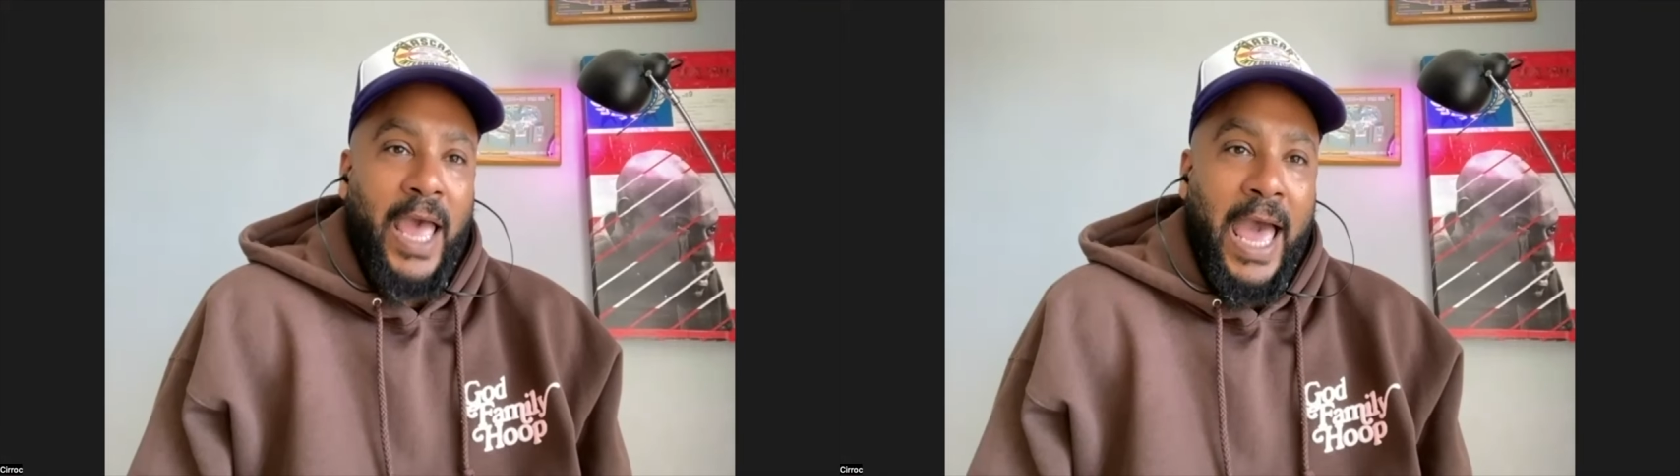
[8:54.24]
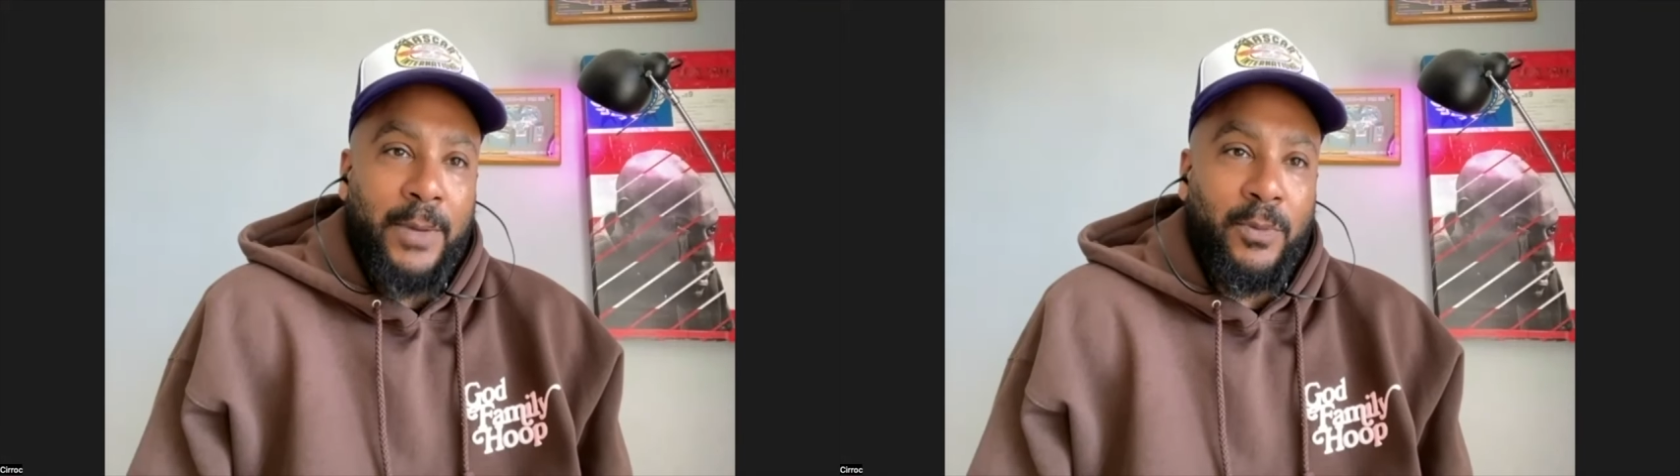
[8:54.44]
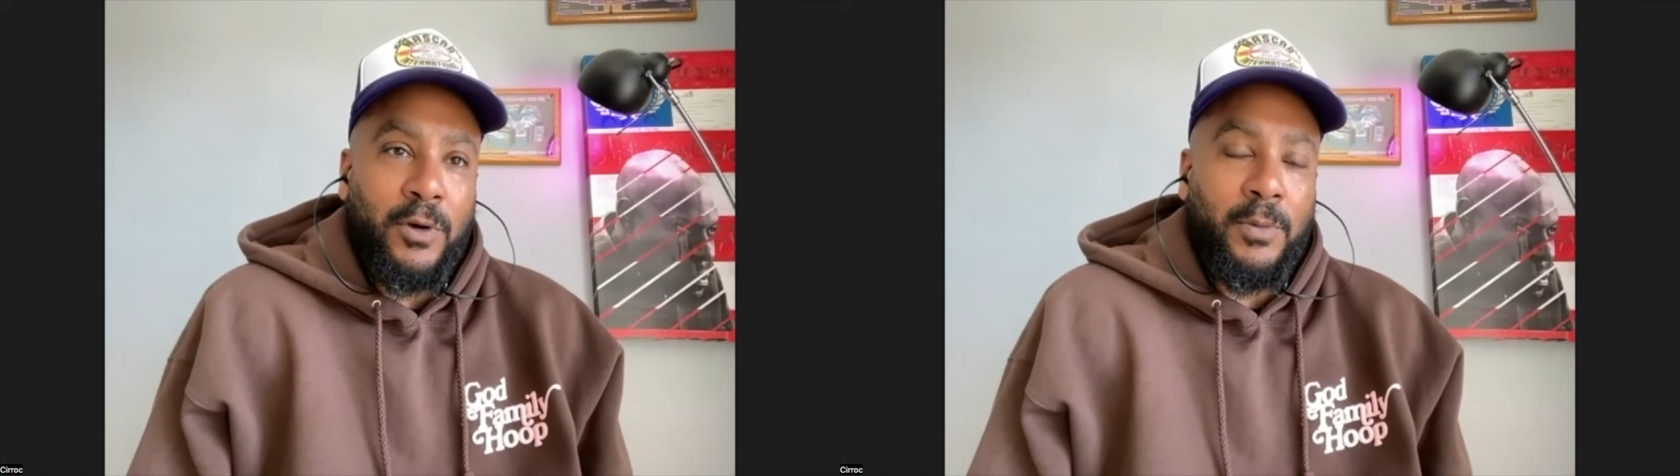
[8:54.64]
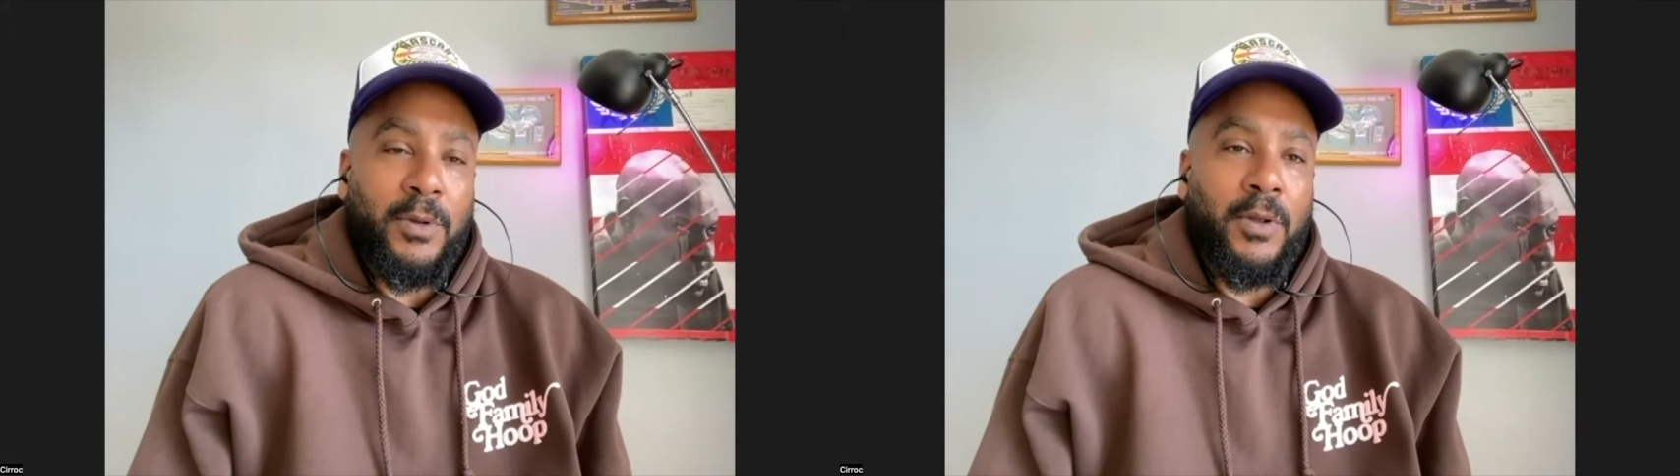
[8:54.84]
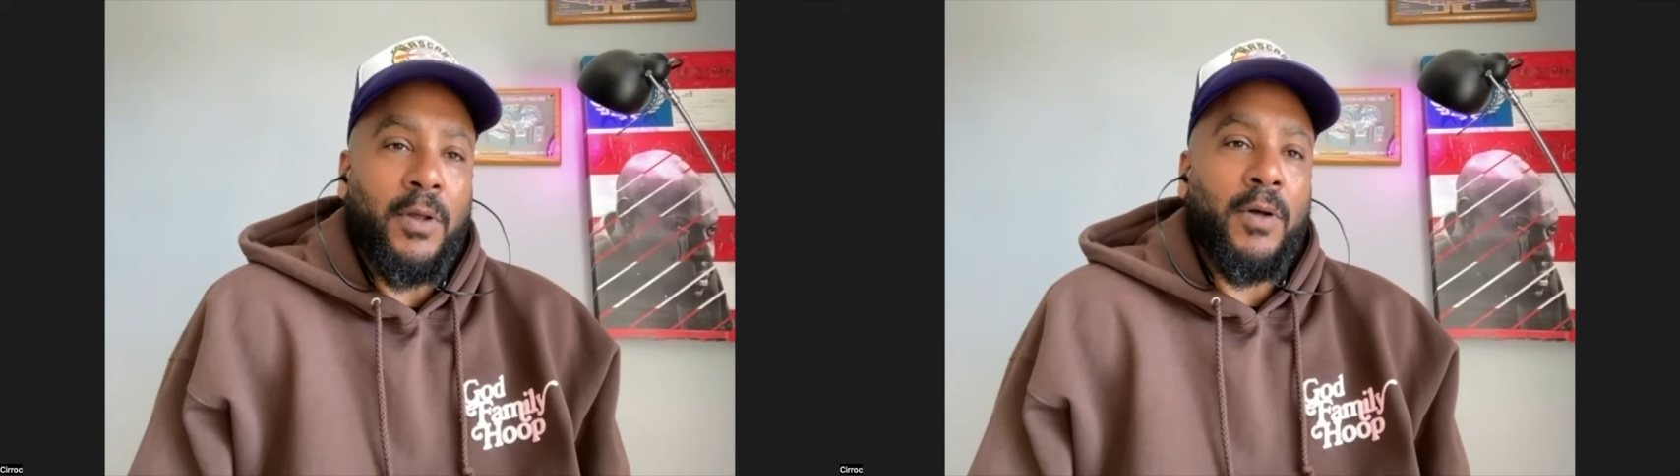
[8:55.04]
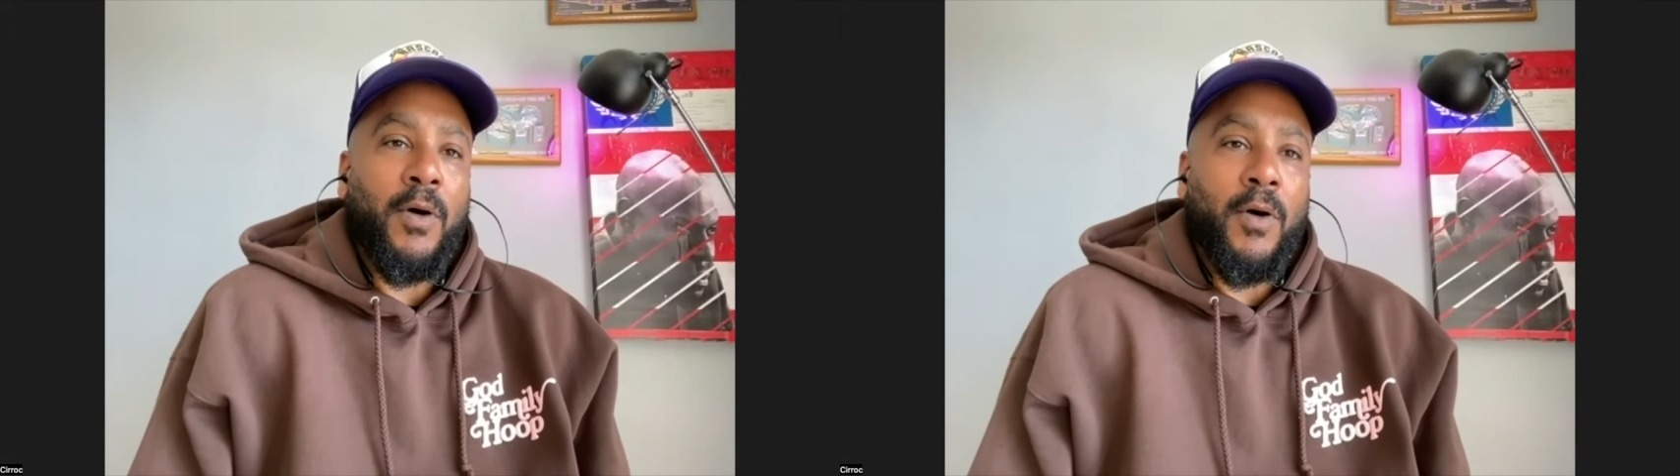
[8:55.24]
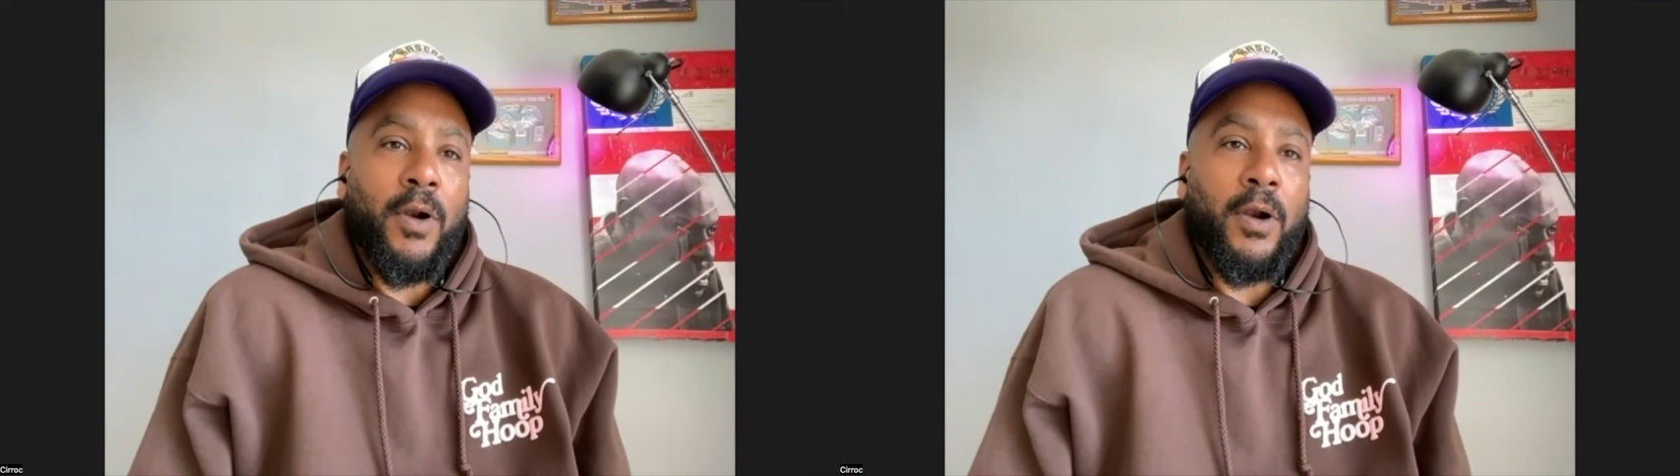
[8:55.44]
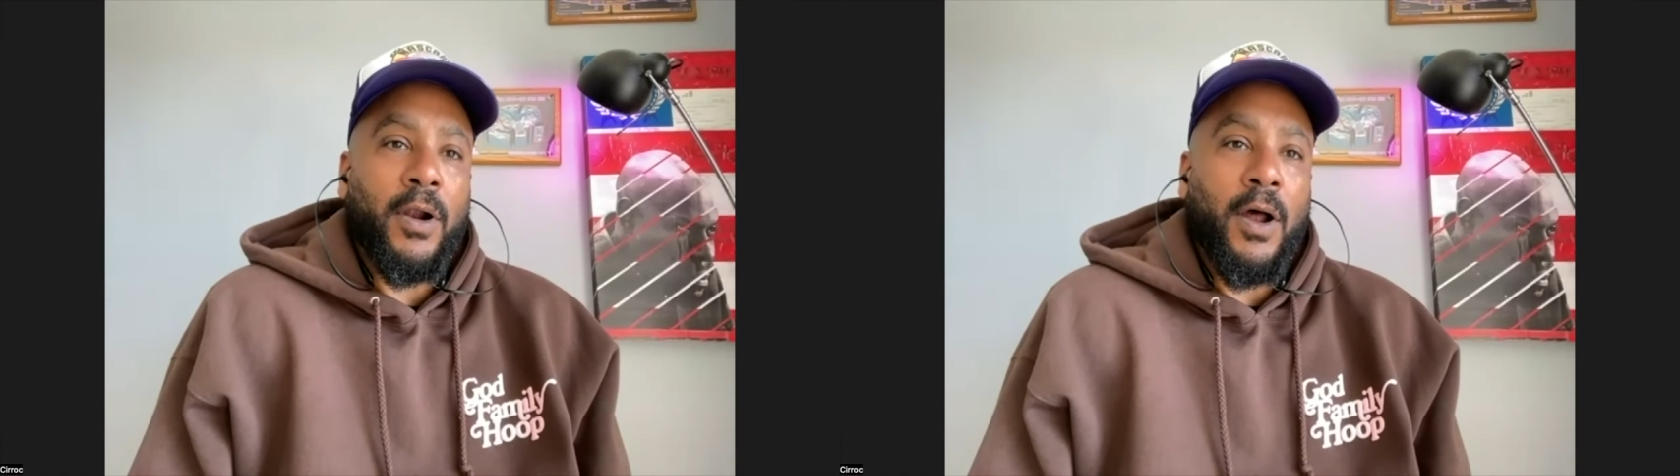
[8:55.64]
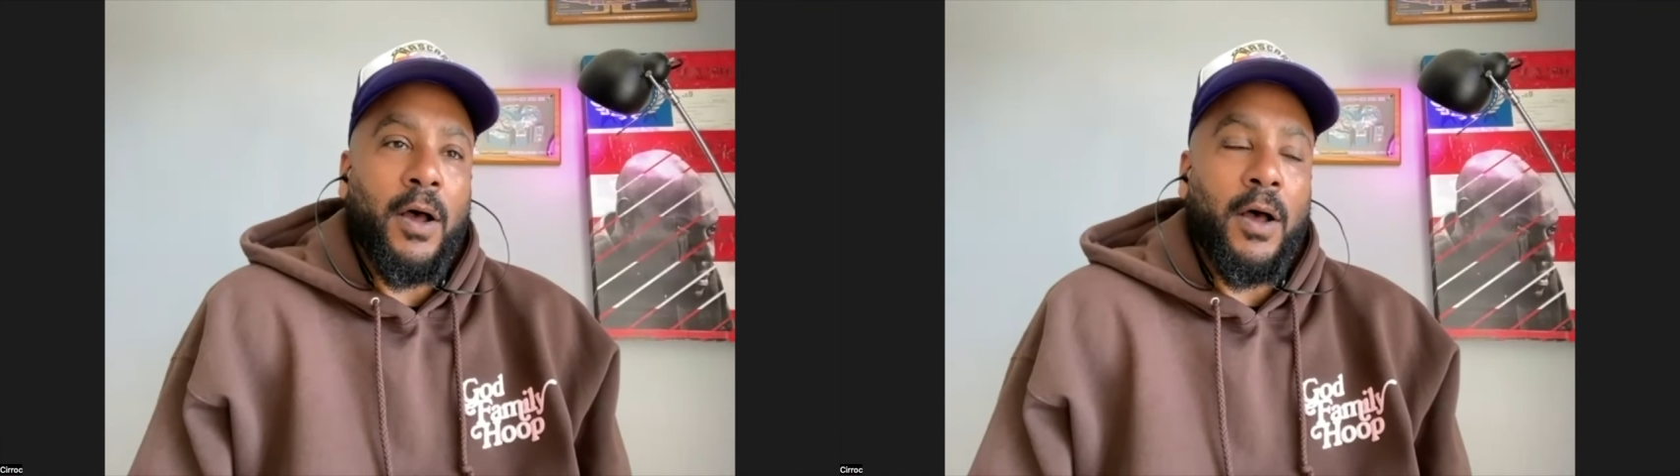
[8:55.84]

admirable or